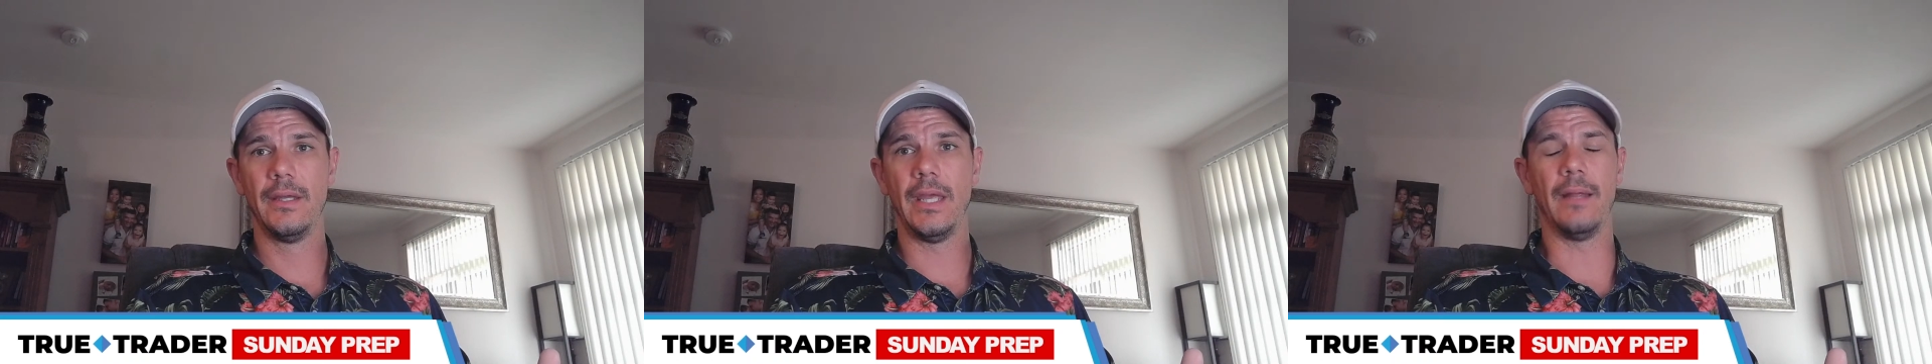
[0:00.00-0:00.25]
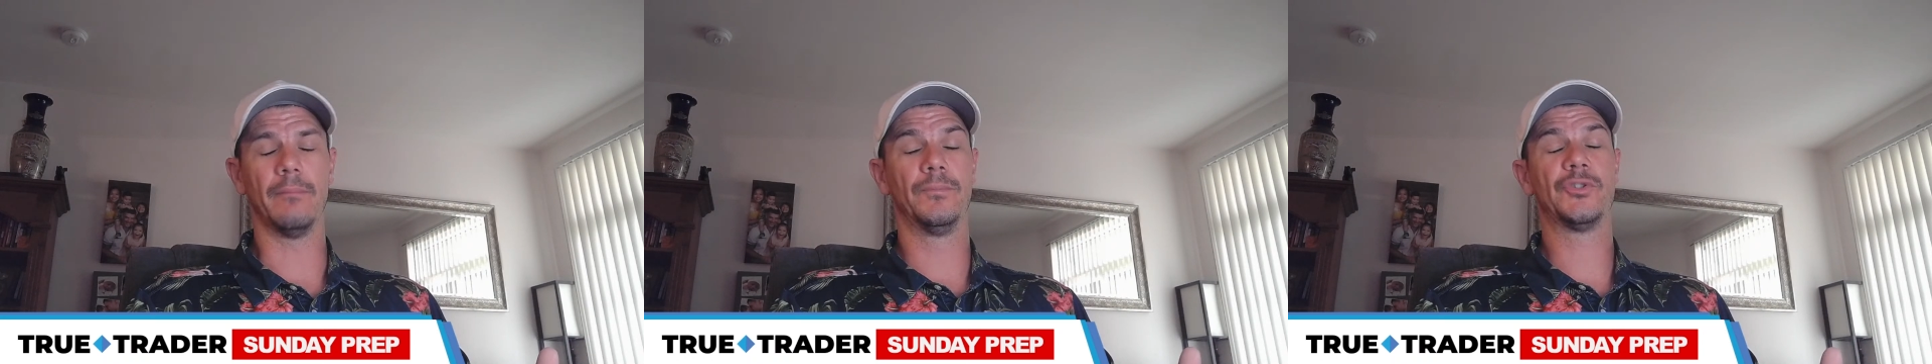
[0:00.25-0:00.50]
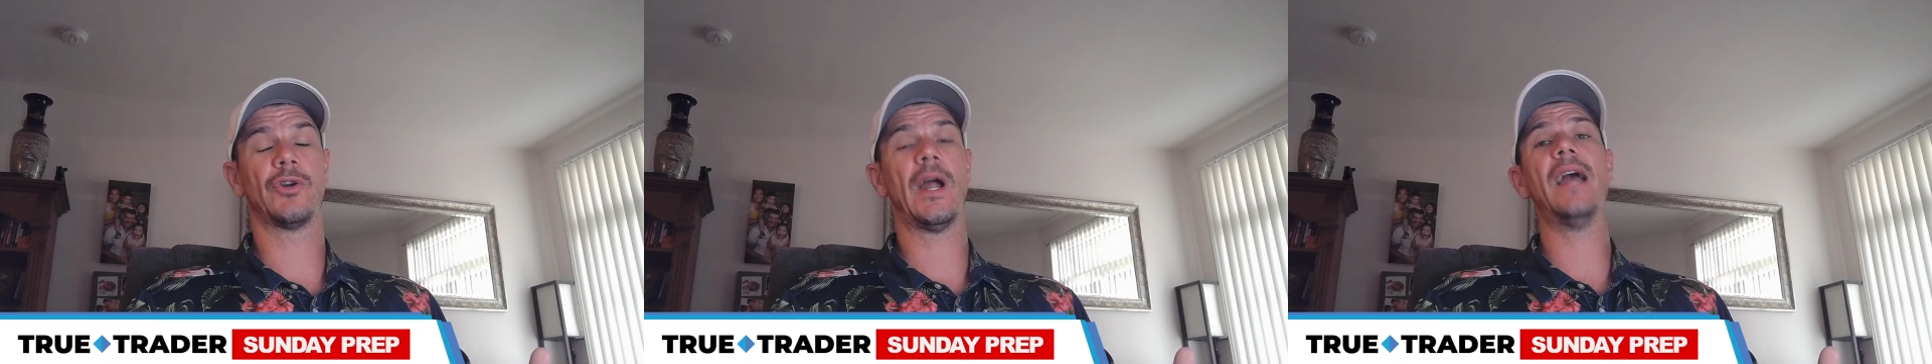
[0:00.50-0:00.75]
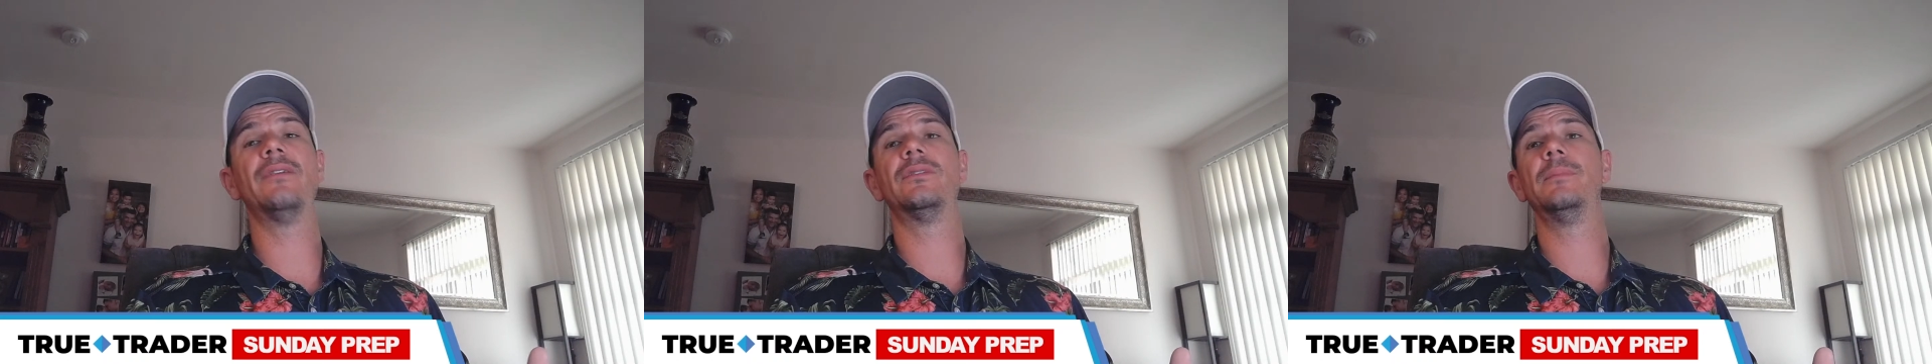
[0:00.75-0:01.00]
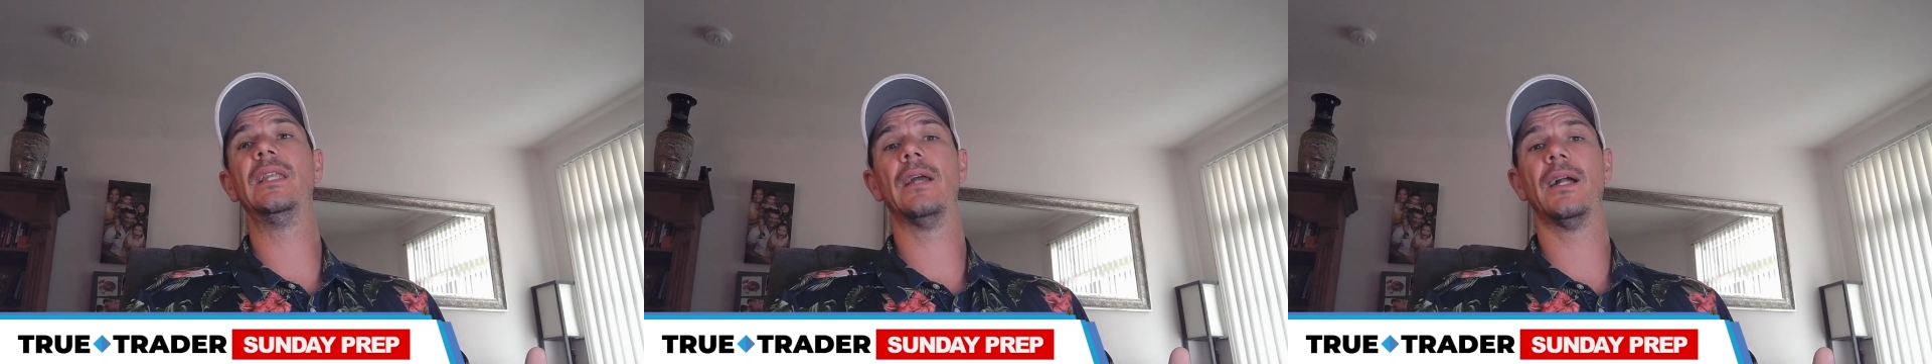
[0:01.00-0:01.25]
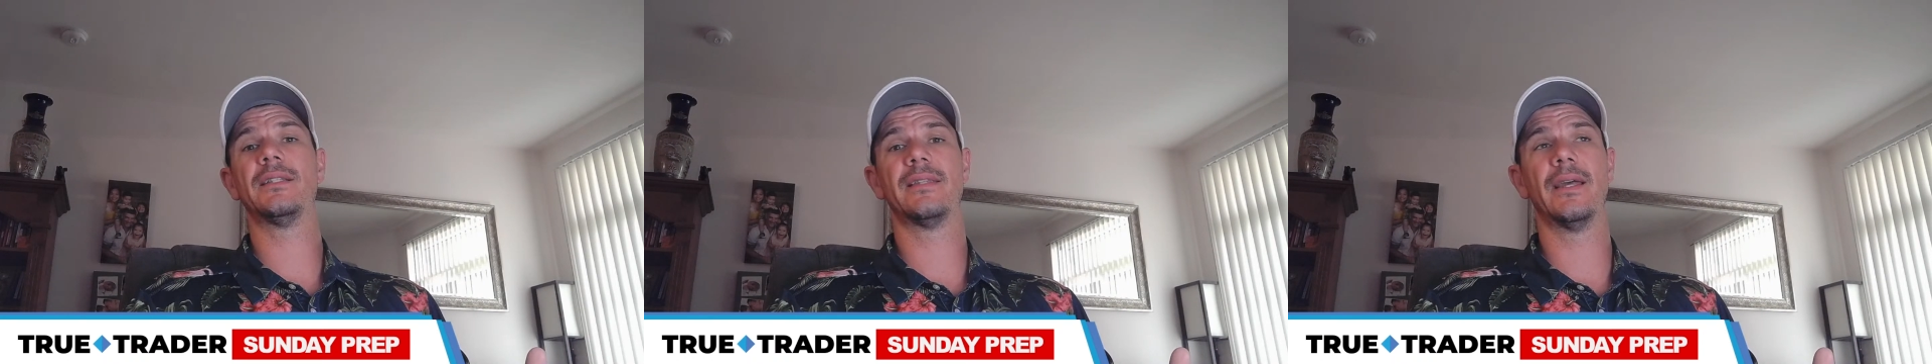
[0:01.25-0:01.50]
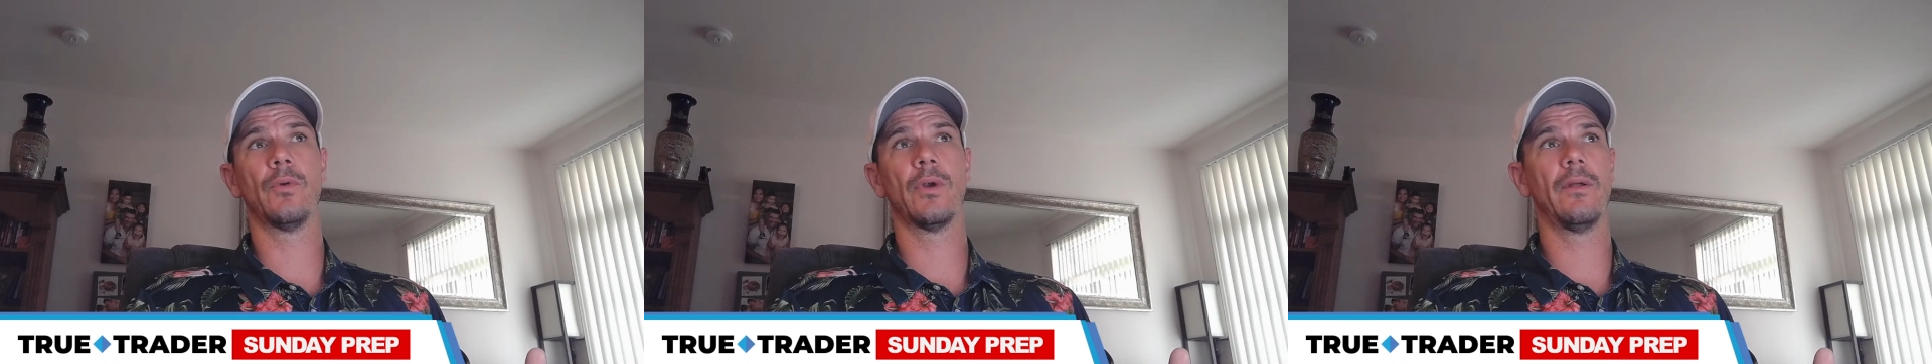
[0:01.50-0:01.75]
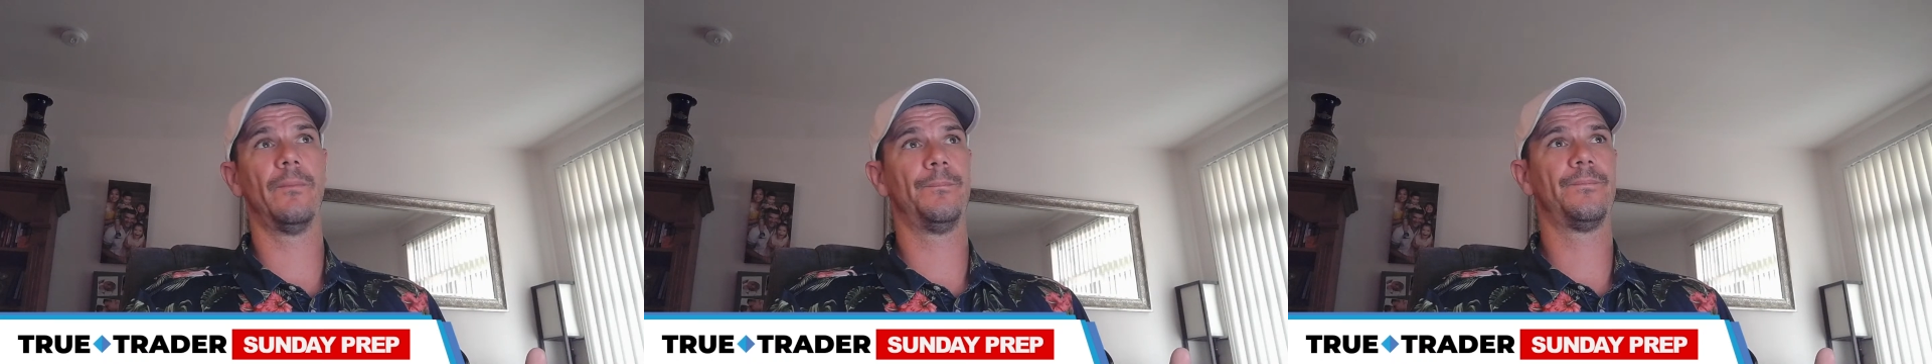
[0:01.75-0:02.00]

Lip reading: It drives me nuts that we're